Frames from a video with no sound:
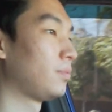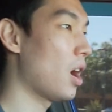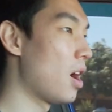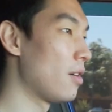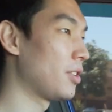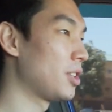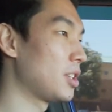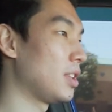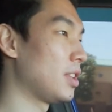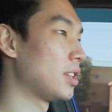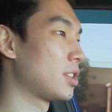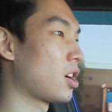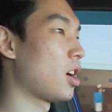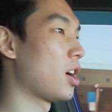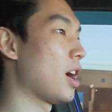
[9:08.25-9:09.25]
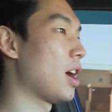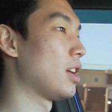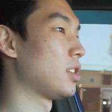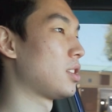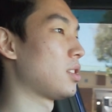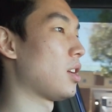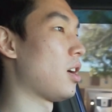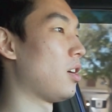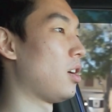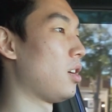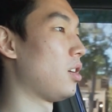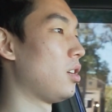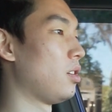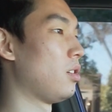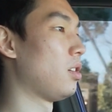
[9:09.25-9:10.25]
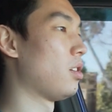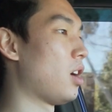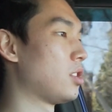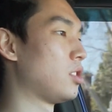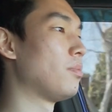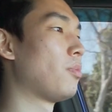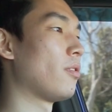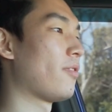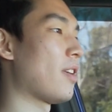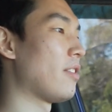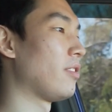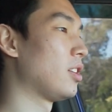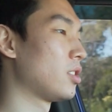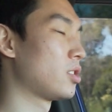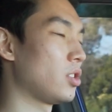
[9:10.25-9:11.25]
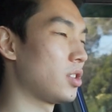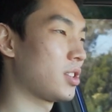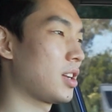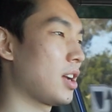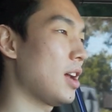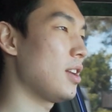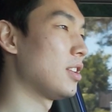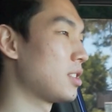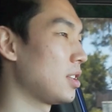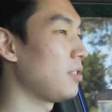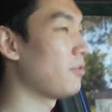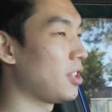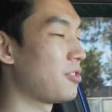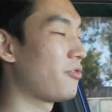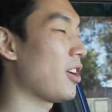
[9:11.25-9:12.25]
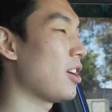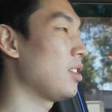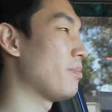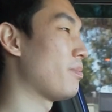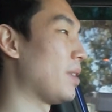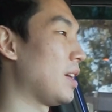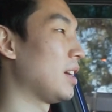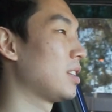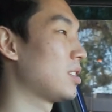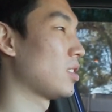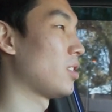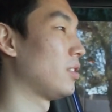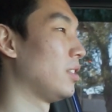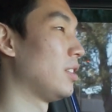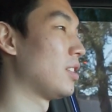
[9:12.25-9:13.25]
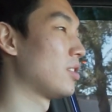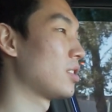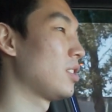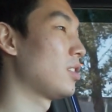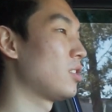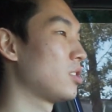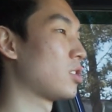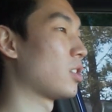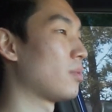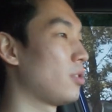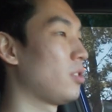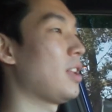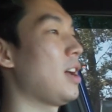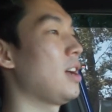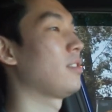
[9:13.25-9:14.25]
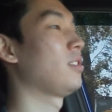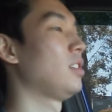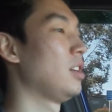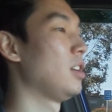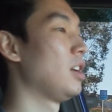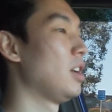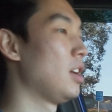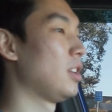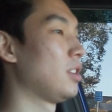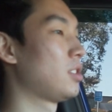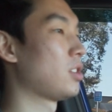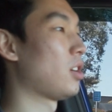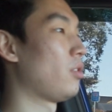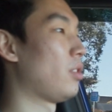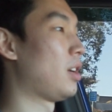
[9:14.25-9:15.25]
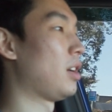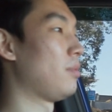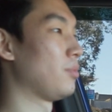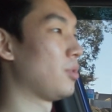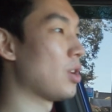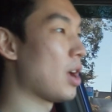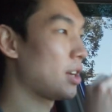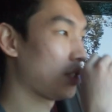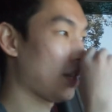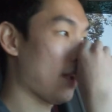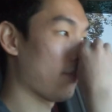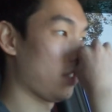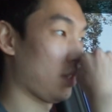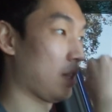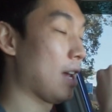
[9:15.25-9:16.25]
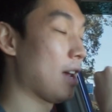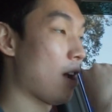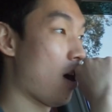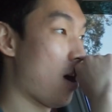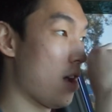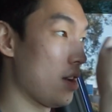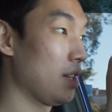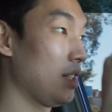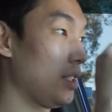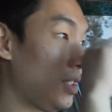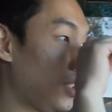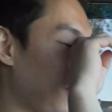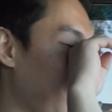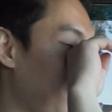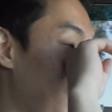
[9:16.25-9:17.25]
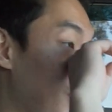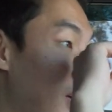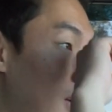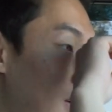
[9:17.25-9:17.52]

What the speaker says: Obviously, this car has a 2.5 liter, so it's fairly big. So there's a little turbo lag. So you actually have to get on it to